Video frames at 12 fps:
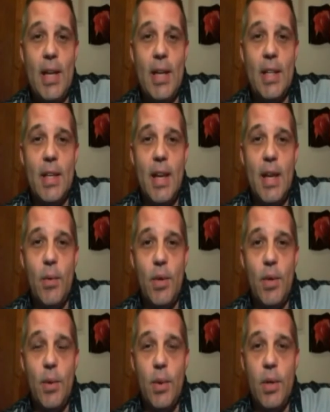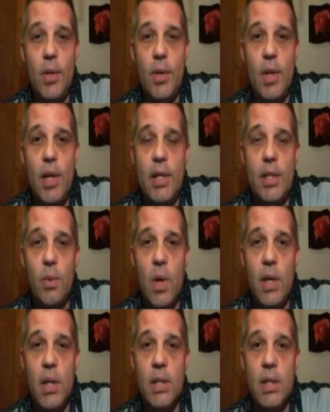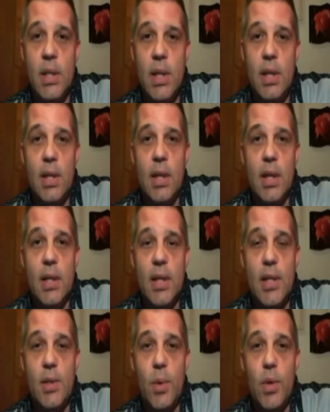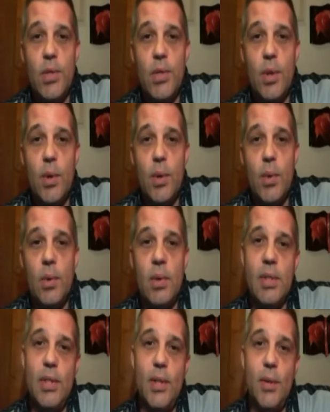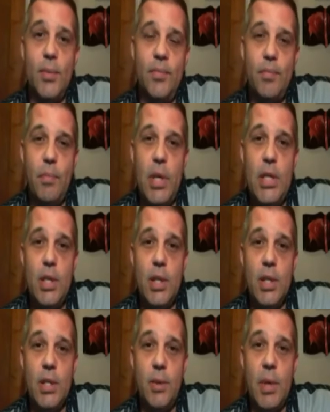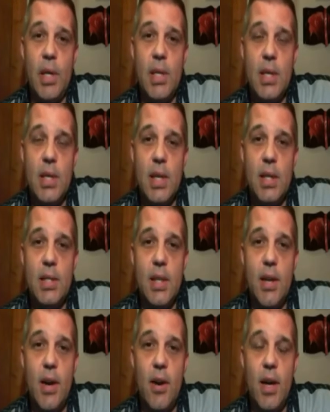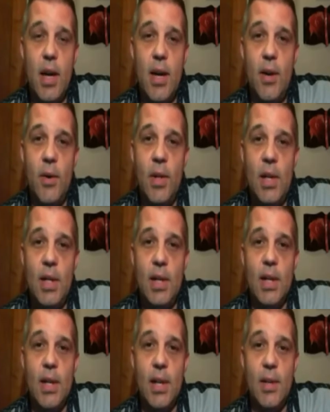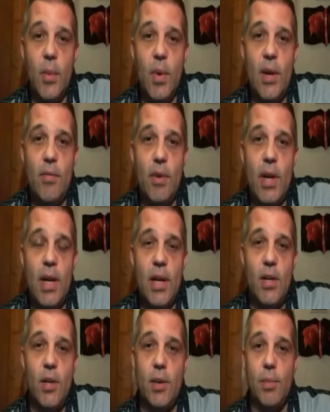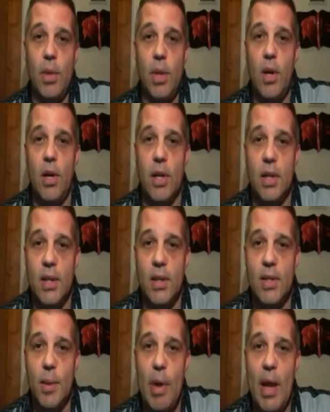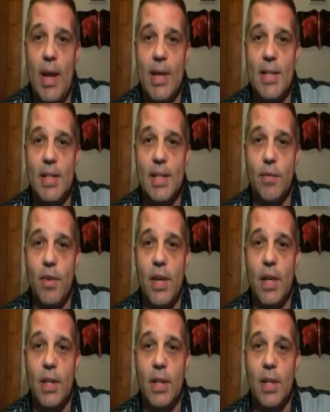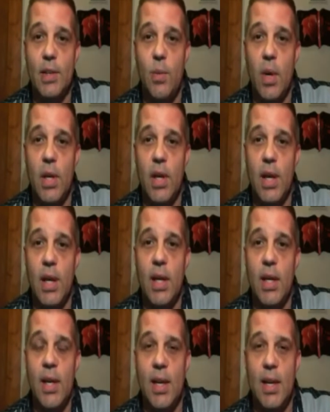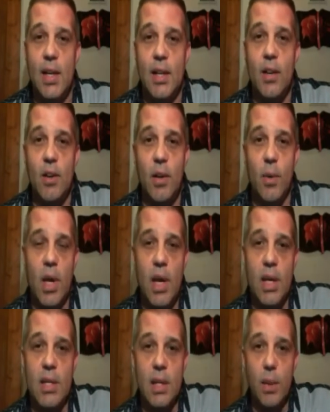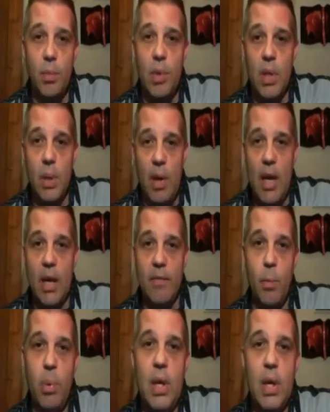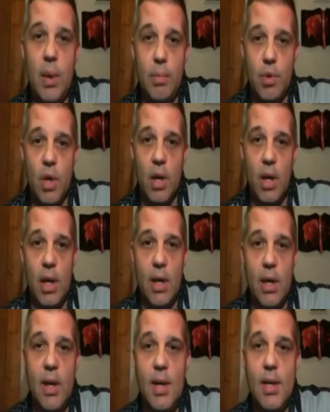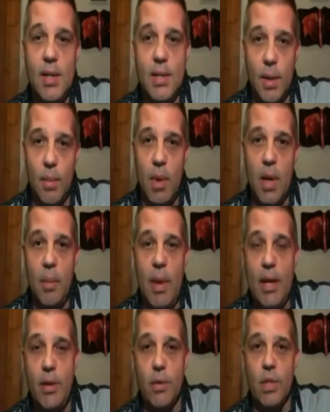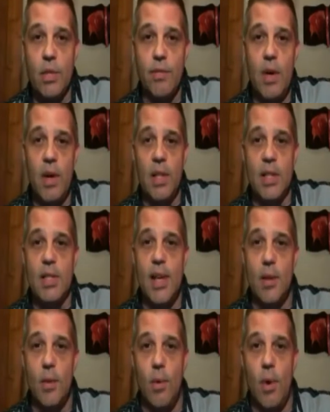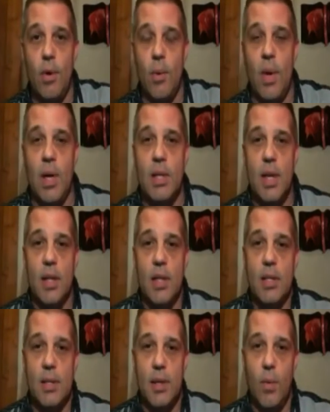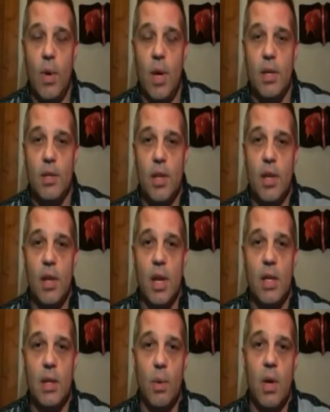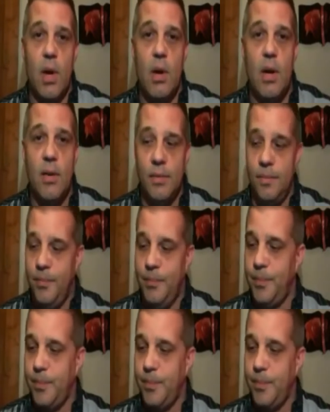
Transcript: back in the day when you were in your late 20s uh, things weren't so you know peachy as you might say as they are now. Uh, what I've read on your blog in the past is the fact that at 29, you know, you were kind of sleeping in the back of a pickup truck on some uh, mattress you found on the side of the road. You want to tell us, you know, what it took you to get to where you are now?